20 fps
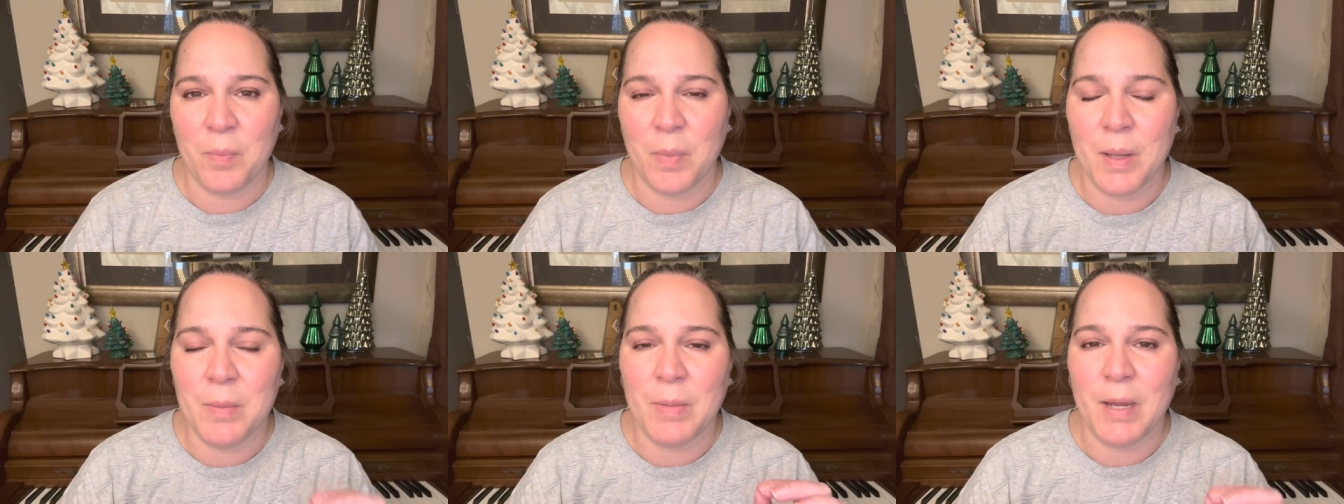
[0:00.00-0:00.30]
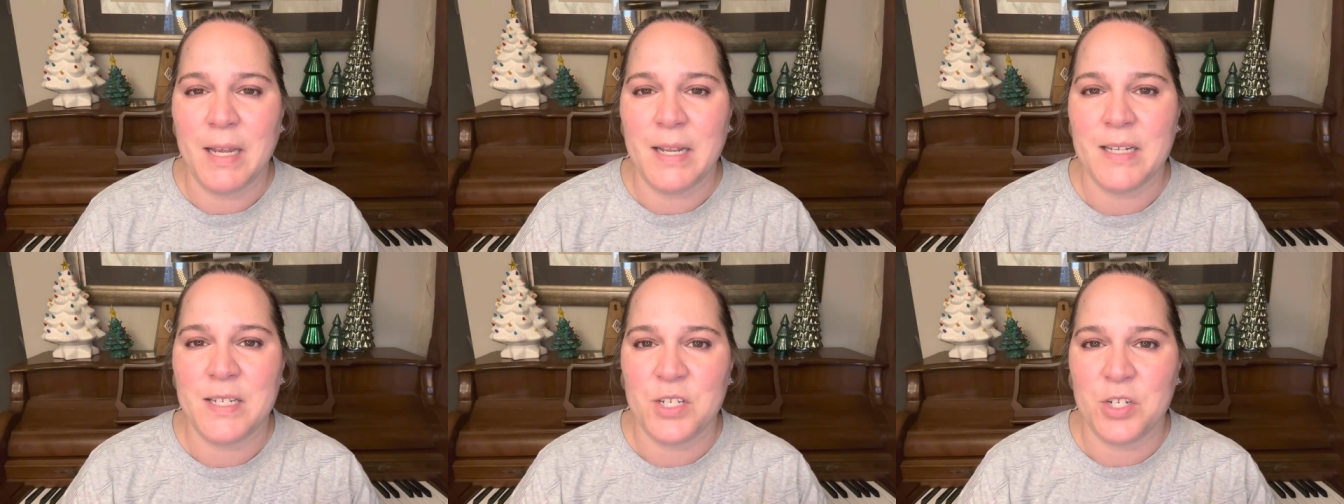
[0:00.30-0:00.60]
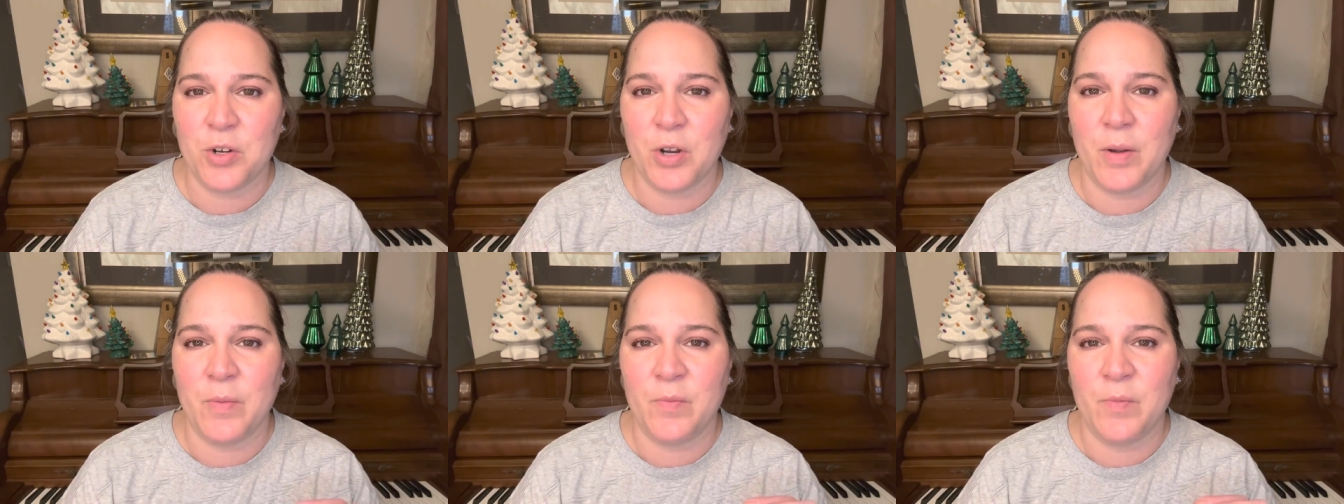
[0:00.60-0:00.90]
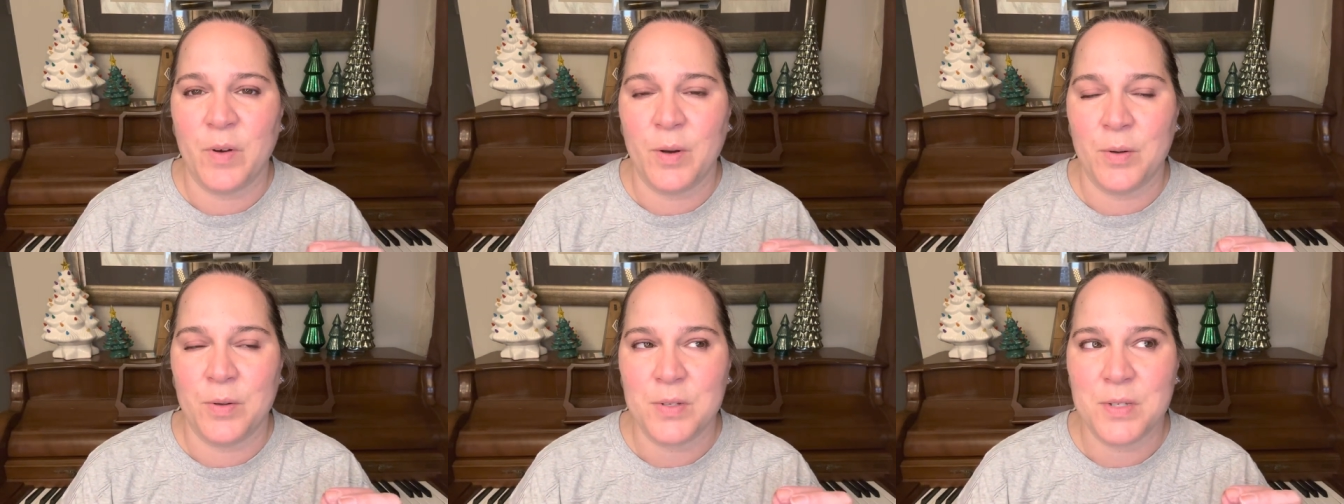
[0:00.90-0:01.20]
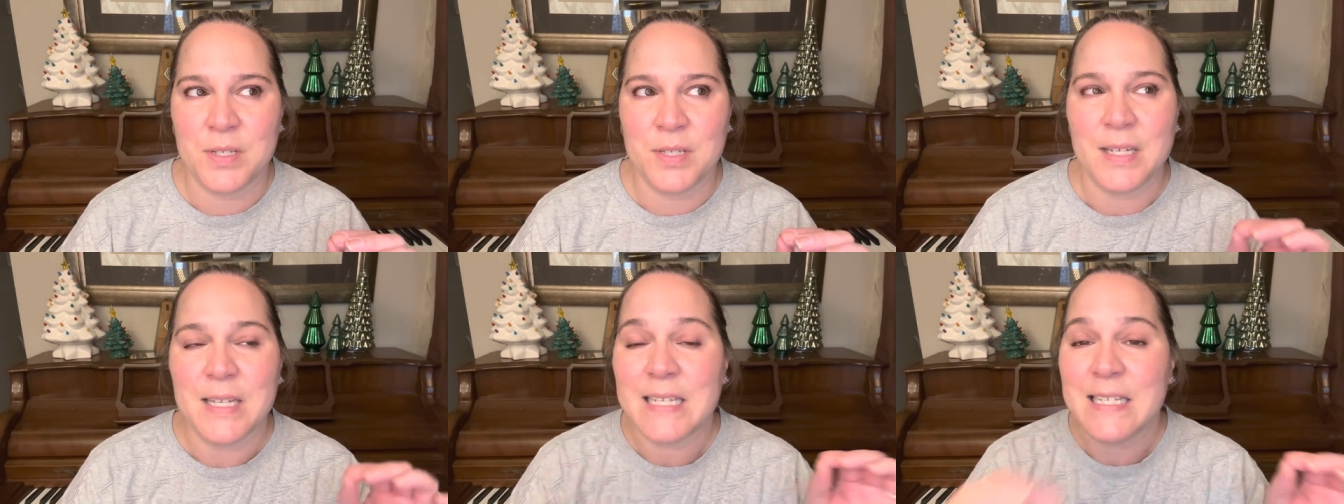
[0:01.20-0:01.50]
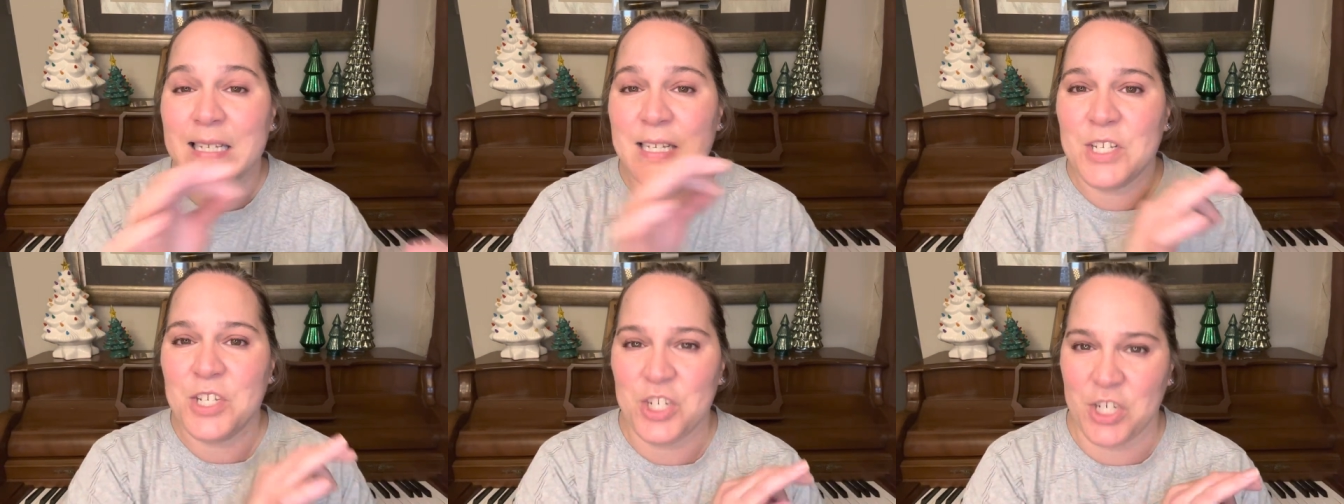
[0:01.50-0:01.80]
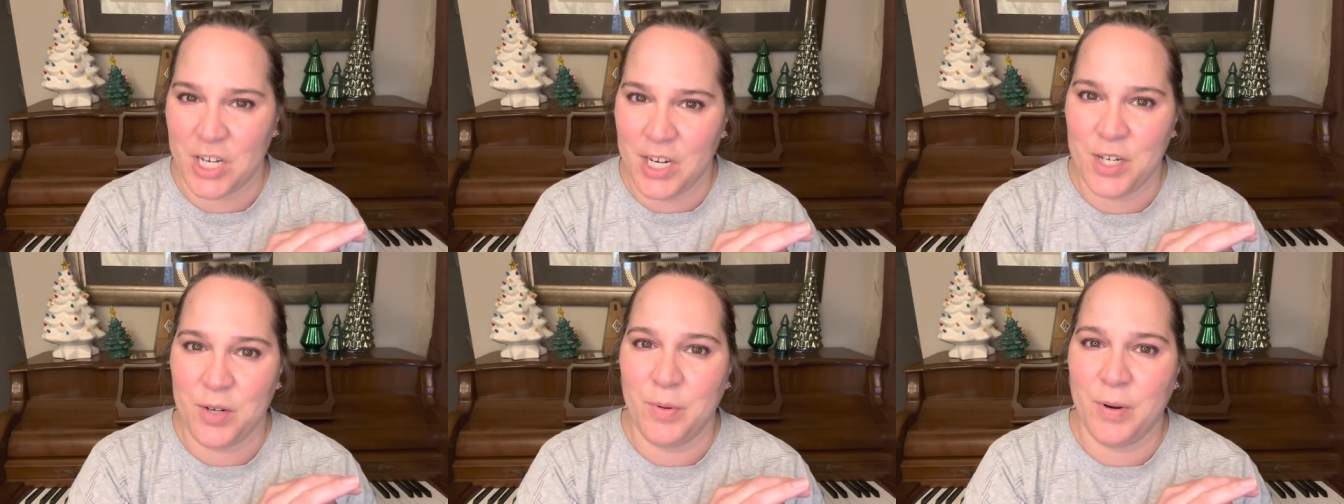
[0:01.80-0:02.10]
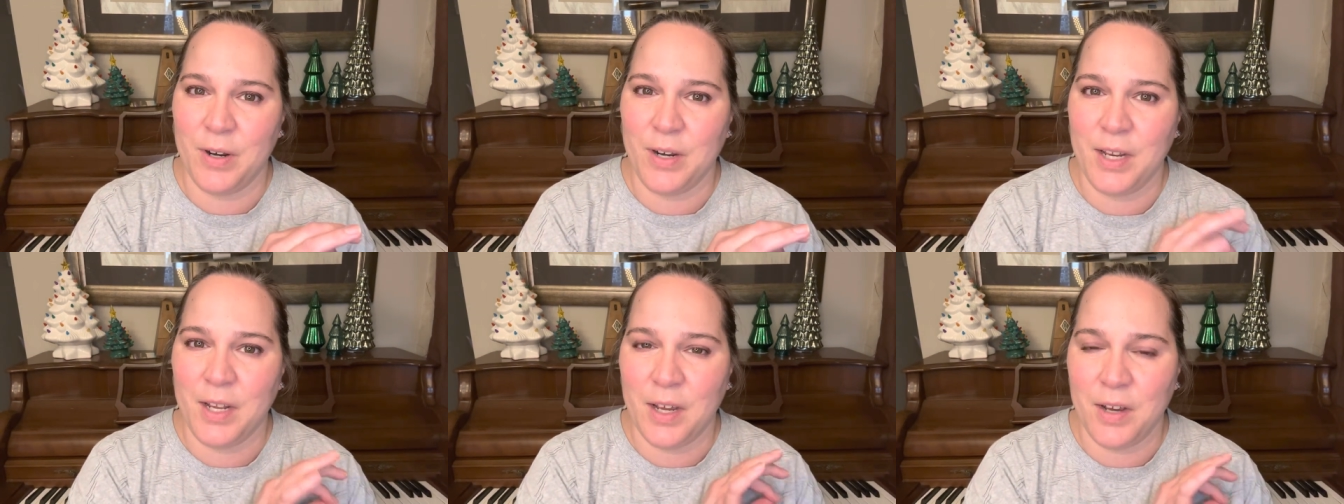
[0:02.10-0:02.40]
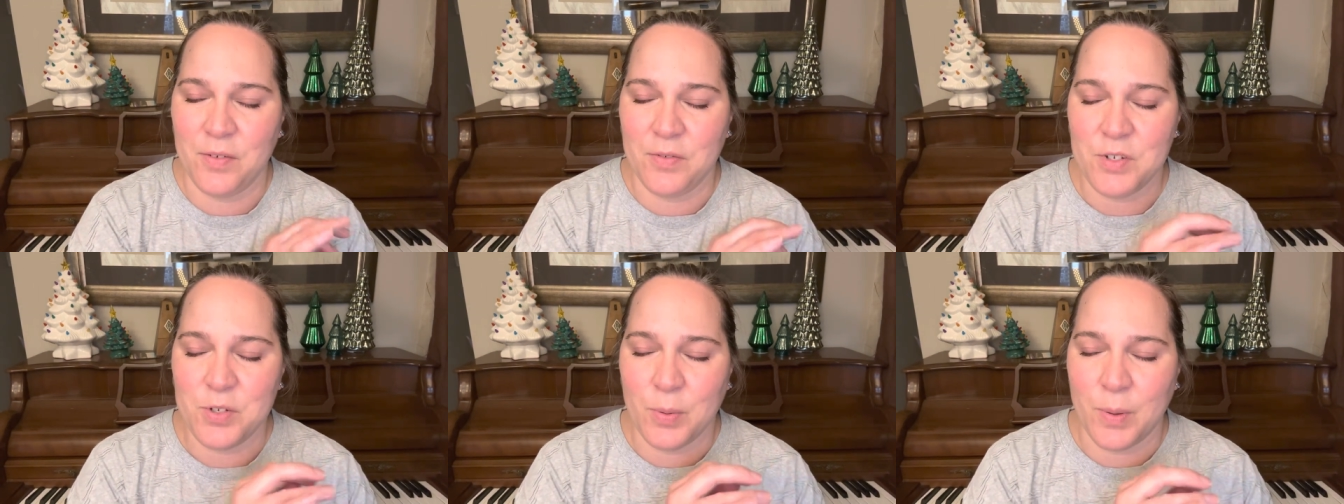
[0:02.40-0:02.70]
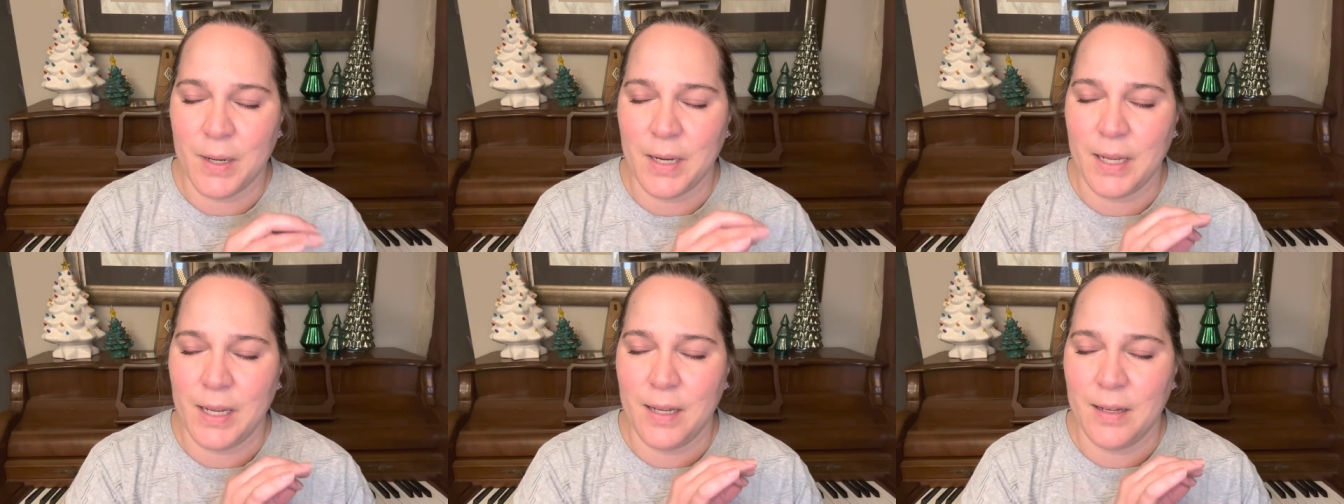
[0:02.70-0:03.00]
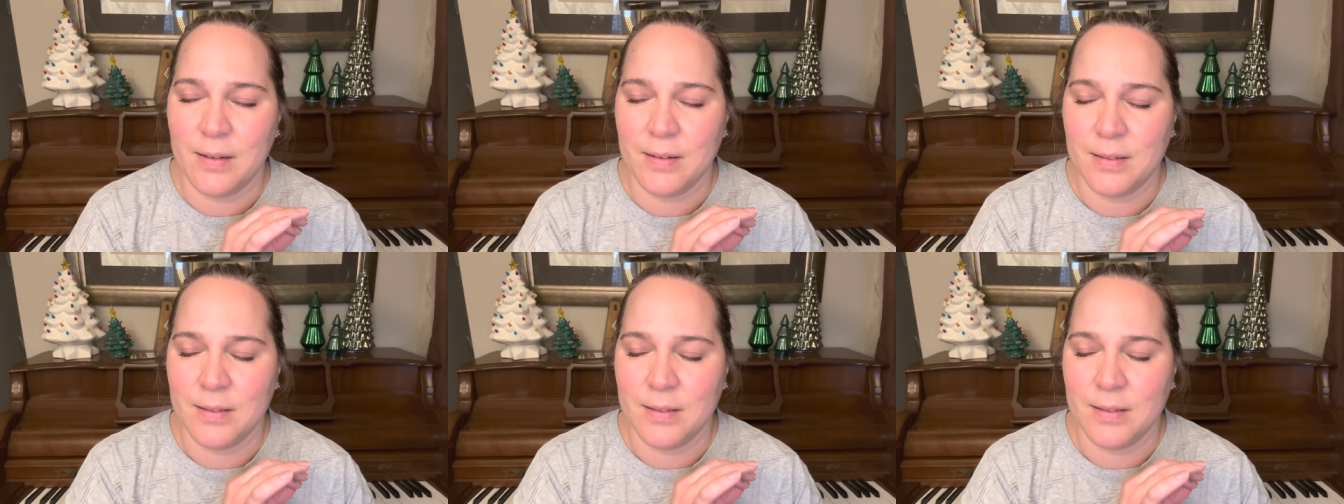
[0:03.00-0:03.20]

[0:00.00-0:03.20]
on my Instagram posts since January of twenty